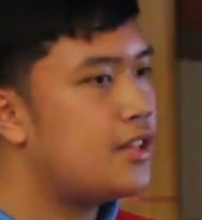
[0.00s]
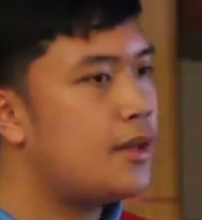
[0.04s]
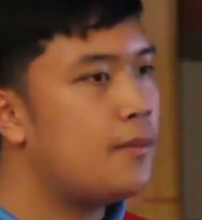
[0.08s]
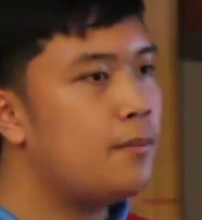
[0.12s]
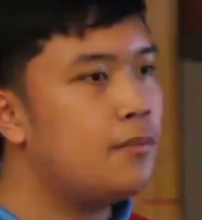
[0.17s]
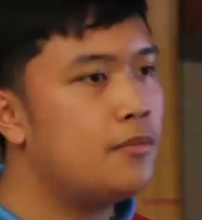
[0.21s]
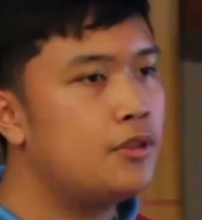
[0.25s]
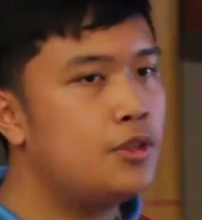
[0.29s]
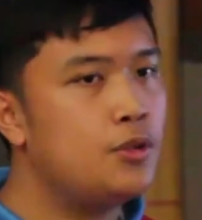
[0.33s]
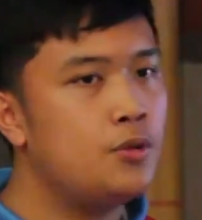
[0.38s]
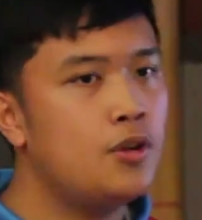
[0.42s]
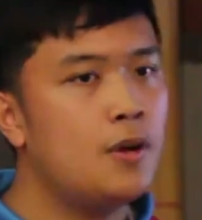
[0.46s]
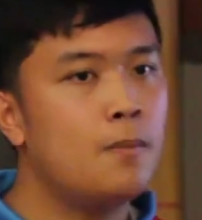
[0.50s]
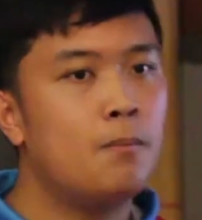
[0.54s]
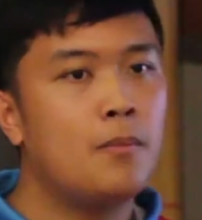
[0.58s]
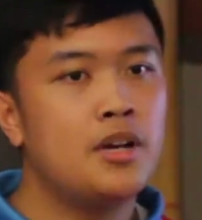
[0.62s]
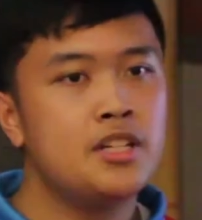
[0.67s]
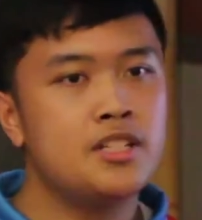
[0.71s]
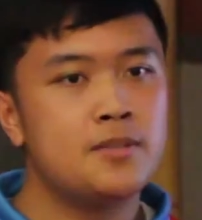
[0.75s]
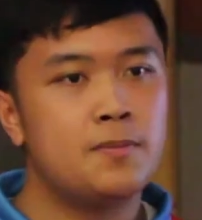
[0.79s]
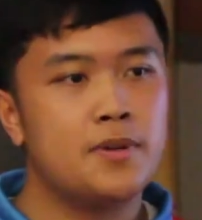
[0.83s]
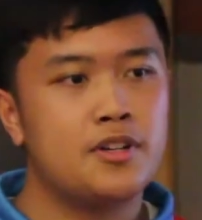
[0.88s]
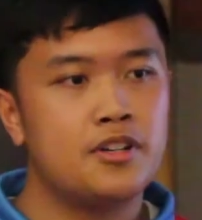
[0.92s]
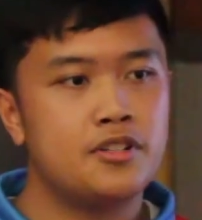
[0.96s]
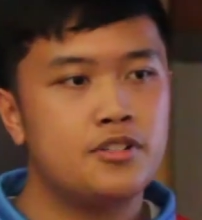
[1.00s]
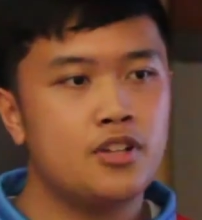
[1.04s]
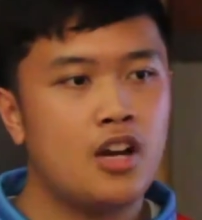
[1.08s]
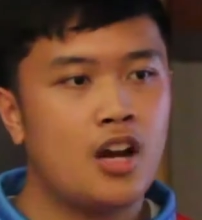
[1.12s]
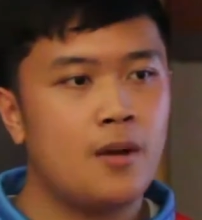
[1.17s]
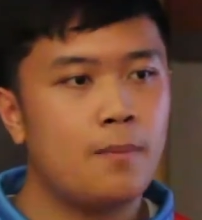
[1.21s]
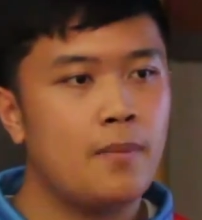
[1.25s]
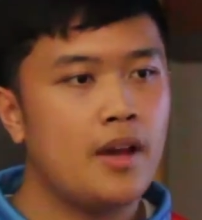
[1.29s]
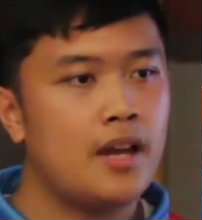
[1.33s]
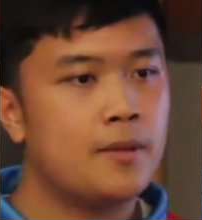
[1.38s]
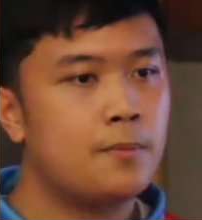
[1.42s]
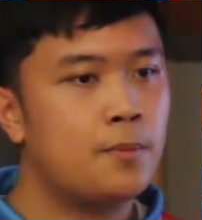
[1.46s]
they do a much better
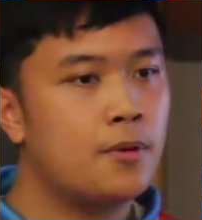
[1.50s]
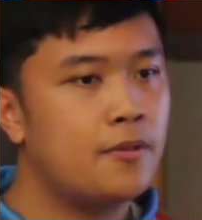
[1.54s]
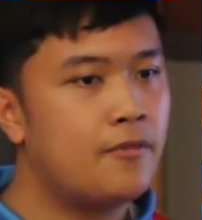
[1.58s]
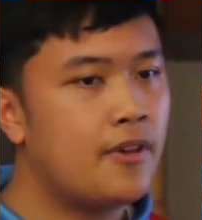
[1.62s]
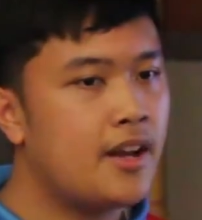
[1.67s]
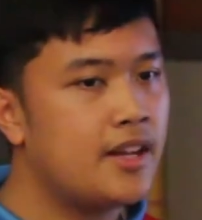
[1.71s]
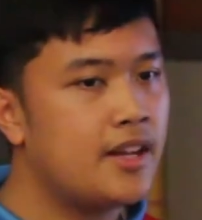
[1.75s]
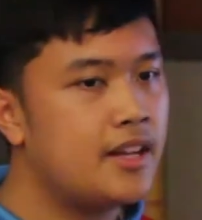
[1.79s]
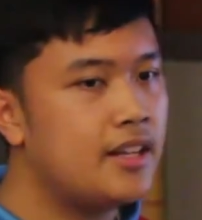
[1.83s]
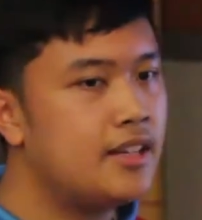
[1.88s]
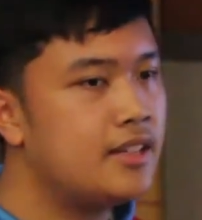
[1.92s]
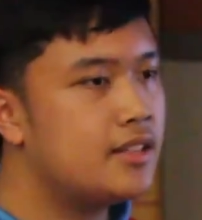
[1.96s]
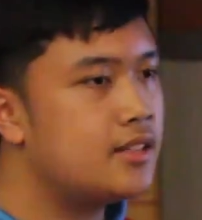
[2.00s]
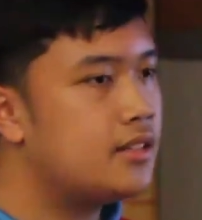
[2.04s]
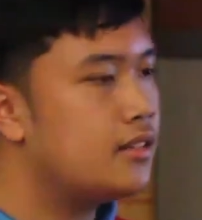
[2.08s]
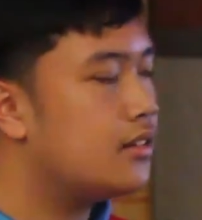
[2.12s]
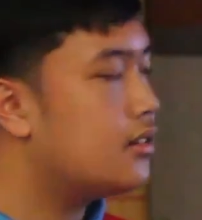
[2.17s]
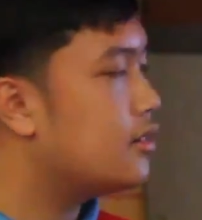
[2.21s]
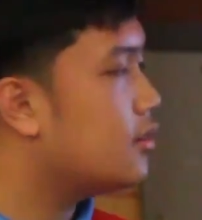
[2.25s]
job at providing